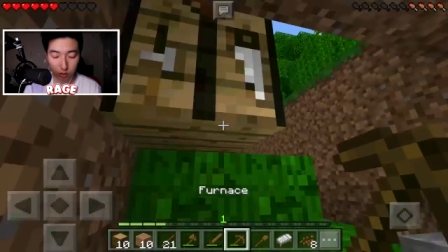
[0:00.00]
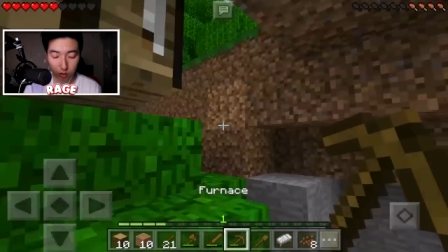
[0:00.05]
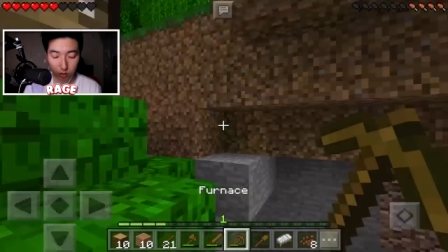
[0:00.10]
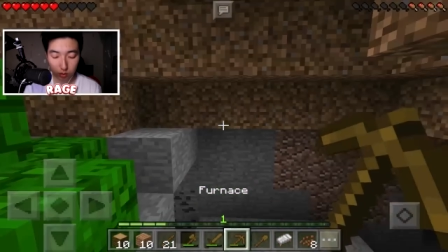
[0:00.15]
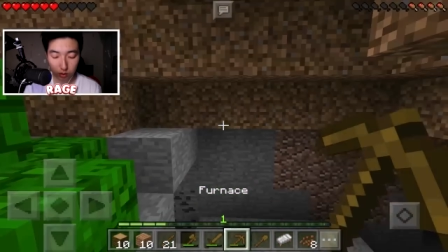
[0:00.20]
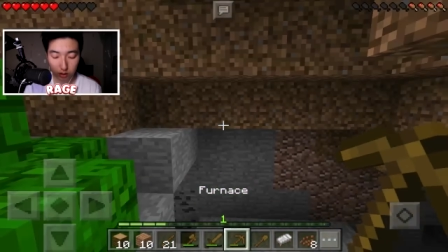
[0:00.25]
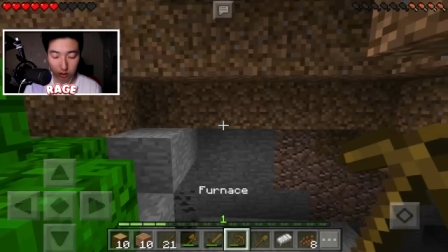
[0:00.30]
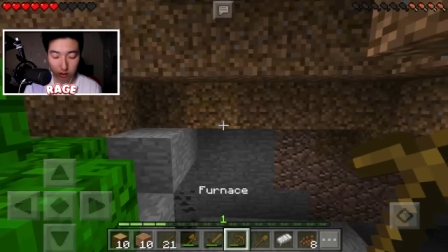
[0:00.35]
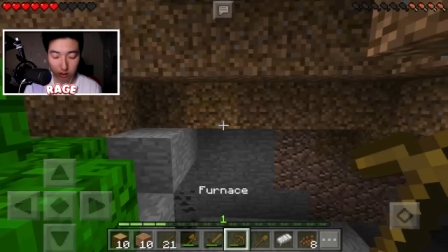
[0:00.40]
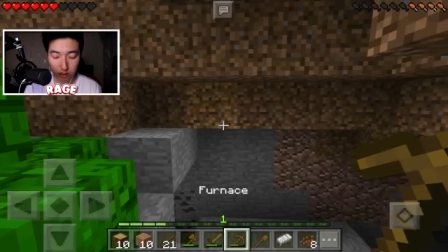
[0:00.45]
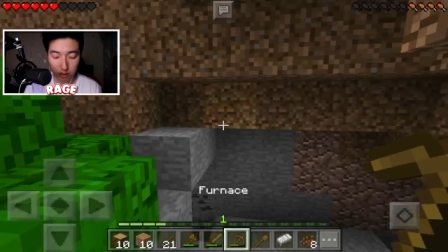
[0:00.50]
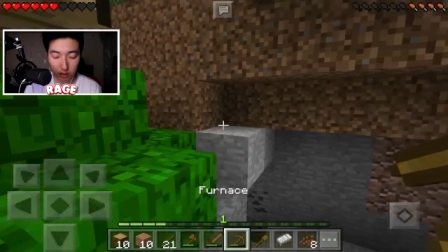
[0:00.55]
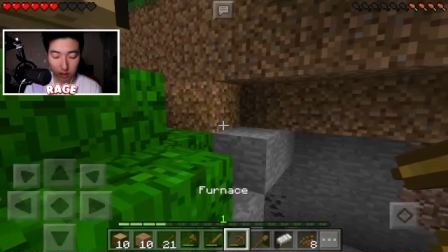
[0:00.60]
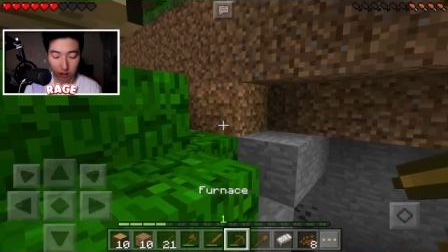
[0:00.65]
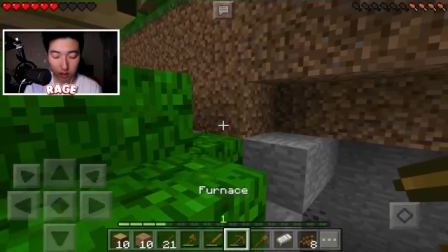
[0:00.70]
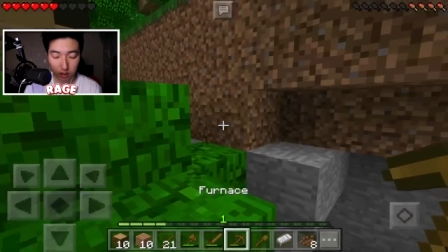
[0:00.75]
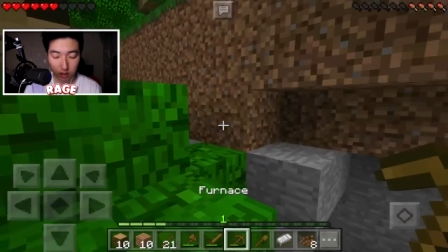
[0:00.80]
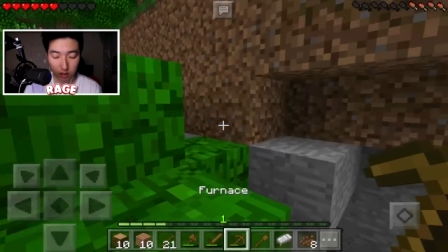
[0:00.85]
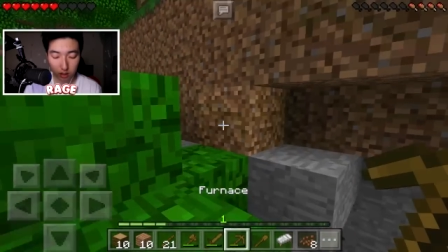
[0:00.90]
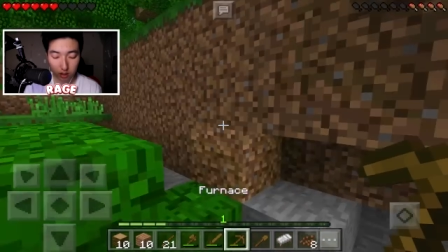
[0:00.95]
real quickly.
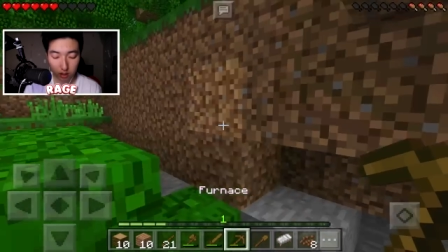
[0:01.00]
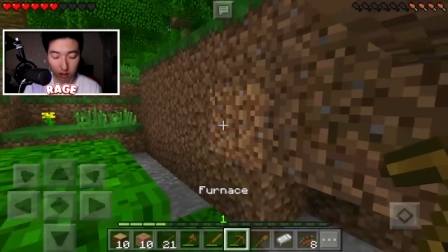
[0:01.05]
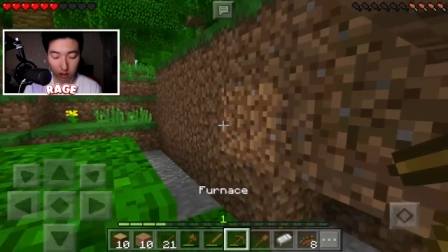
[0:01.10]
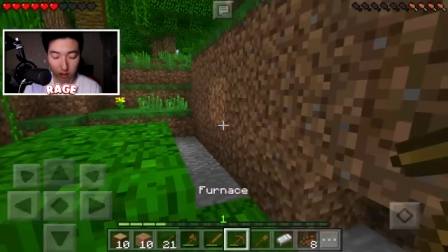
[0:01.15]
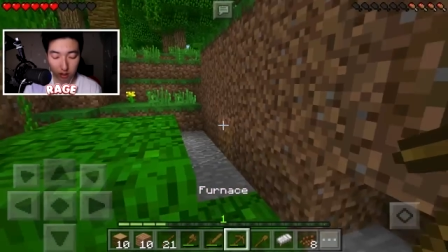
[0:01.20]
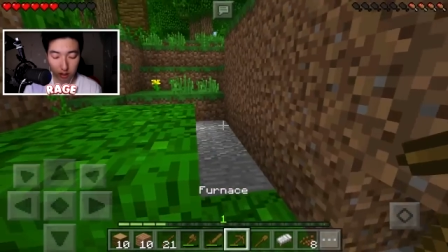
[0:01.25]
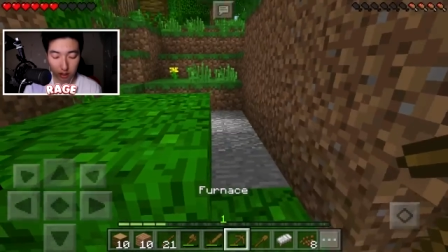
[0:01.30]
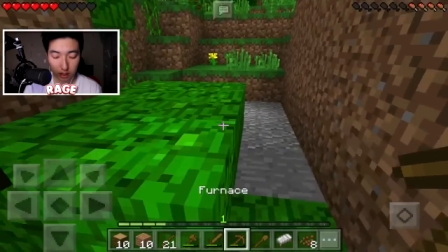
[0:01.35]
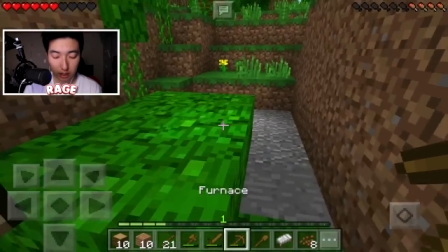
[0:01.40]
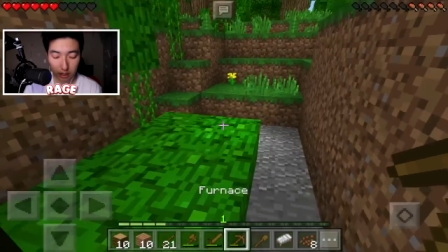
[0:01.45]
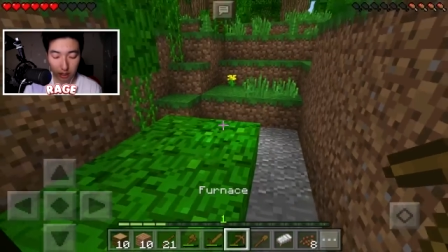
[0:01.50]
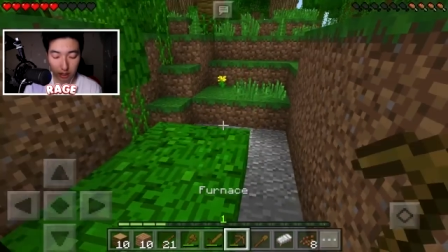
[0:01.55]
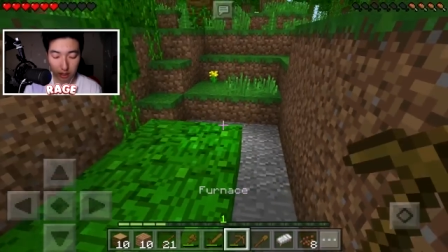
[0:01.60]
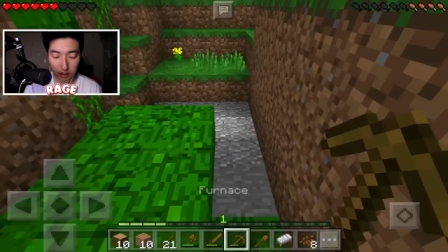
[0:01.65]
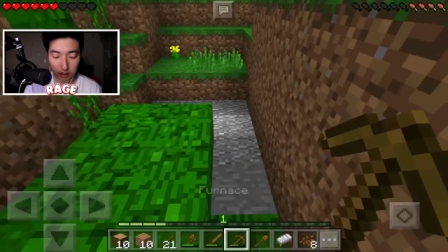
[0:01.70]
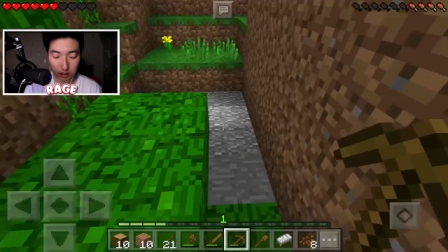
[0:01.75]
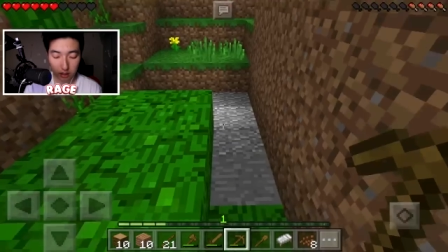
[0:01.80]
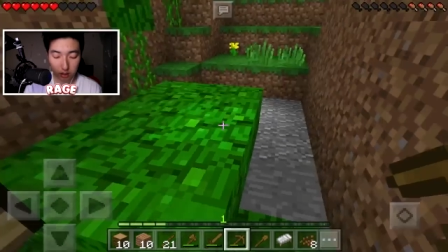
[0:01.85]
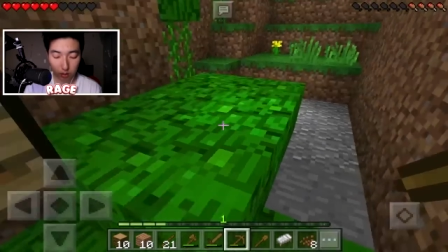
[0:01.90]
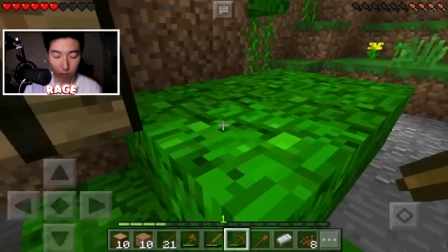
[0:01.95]

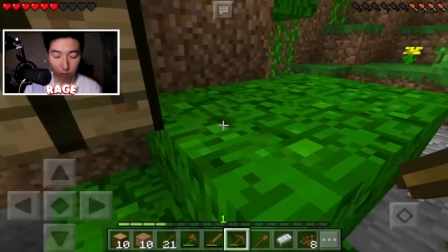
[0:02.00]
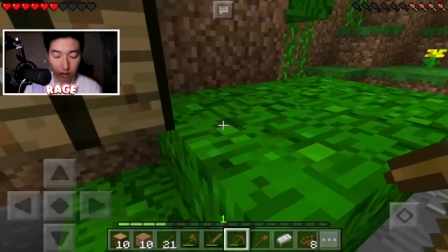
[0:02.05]
And